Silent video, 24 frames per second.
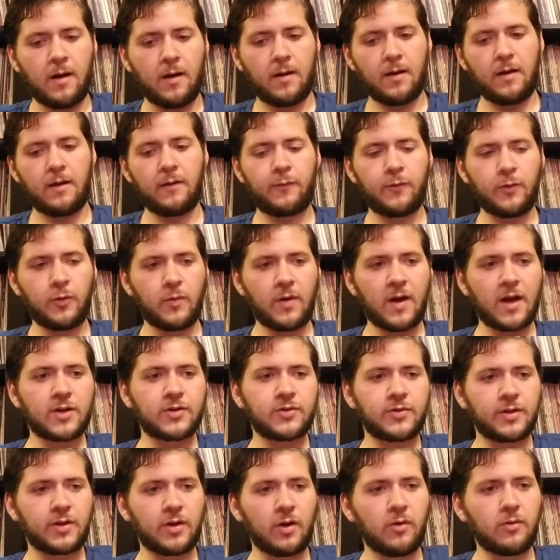If you
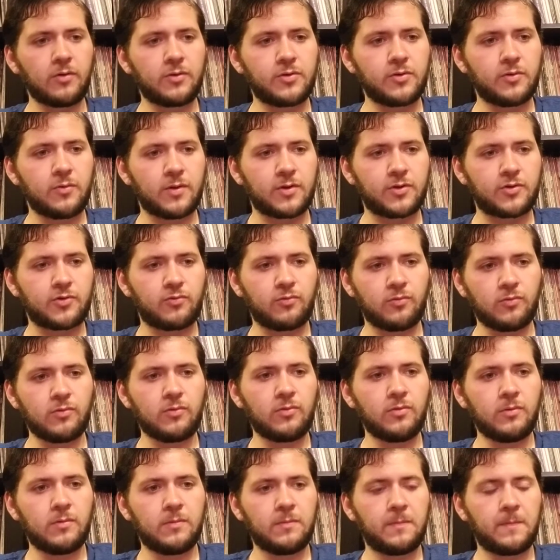actually go to a
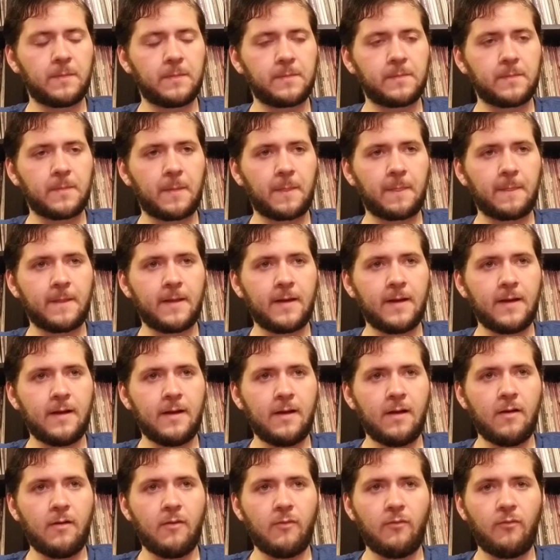true
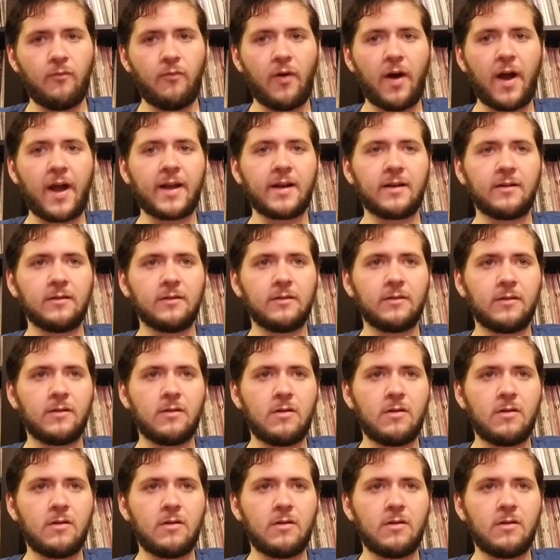vinyl